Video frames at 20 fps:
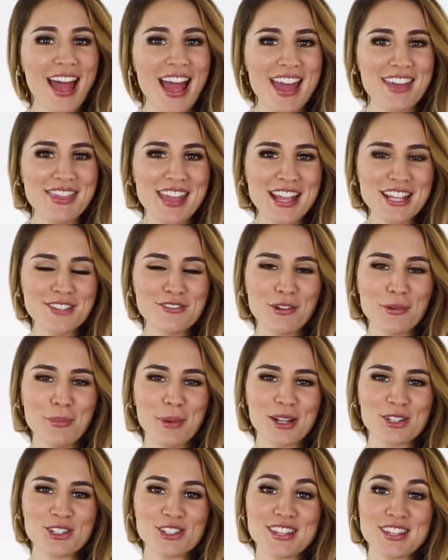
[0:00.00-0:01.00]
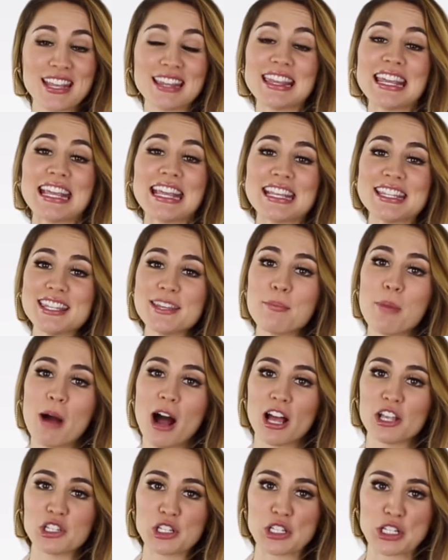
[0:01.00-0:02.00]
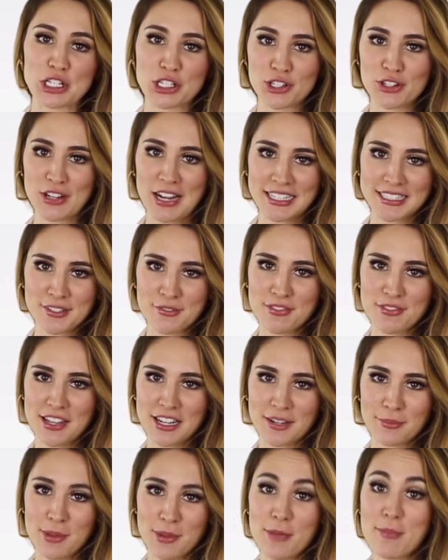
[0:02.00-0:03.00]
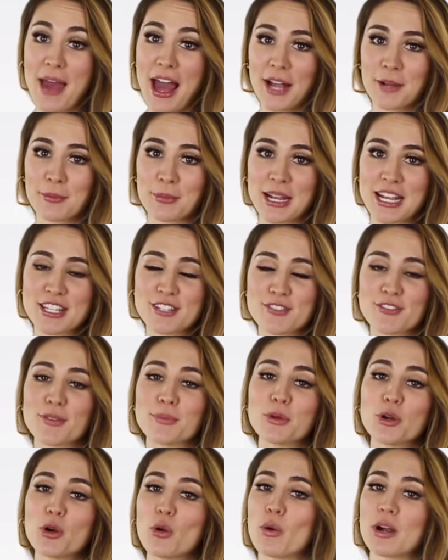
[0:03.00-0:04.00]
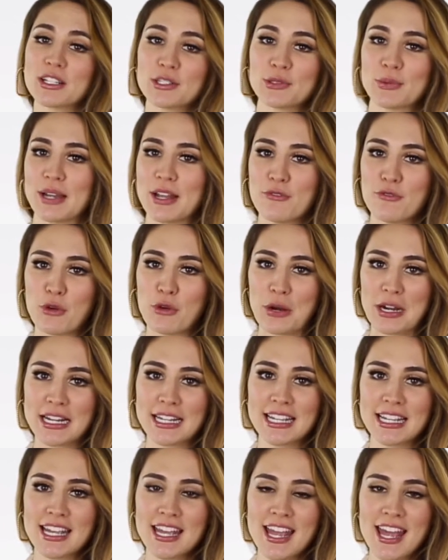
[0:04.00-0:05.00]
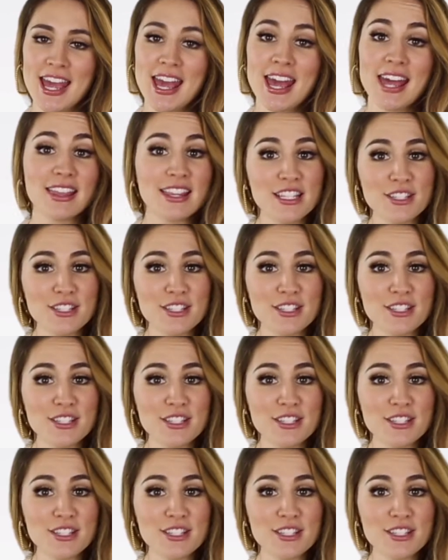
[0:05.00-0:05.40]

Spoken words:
Hi, thanks for purchasing the Easy Posture Corrective Therapy Back Brace from Core24.